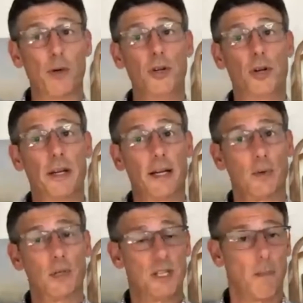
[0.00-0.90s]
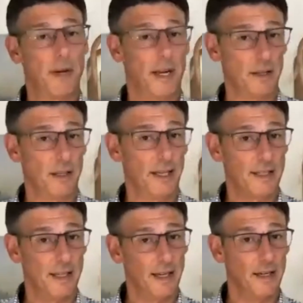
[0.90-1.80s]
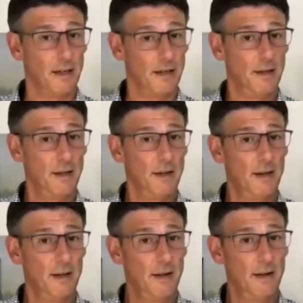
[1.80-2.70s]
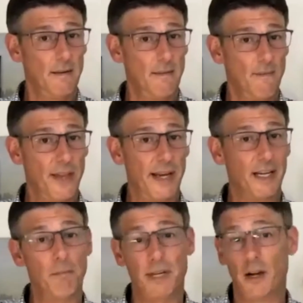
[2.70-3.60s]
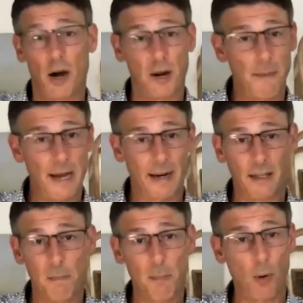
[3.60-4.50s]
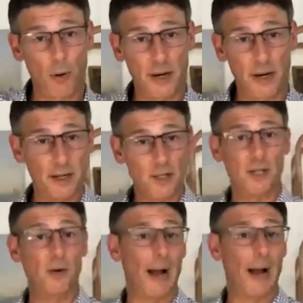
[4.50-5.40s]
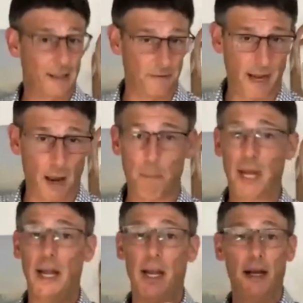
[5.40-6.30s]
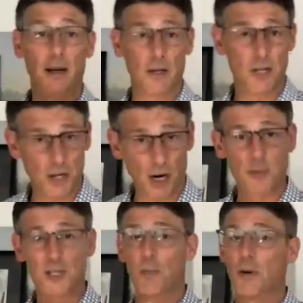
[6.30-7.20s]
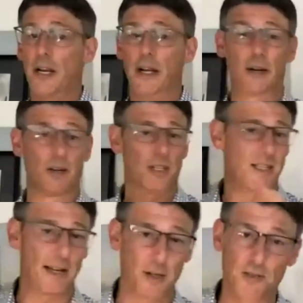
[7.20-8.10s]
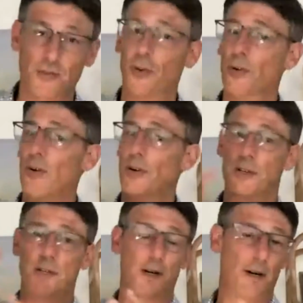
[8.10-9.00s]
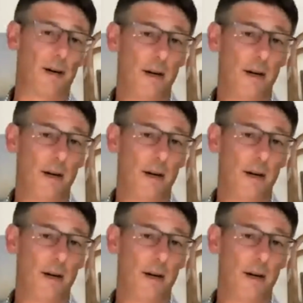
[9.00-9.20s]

you connect with somebody on LinkedIn, they can be automatically ported into Active Campaign or Sharpspring or Salesforce, or,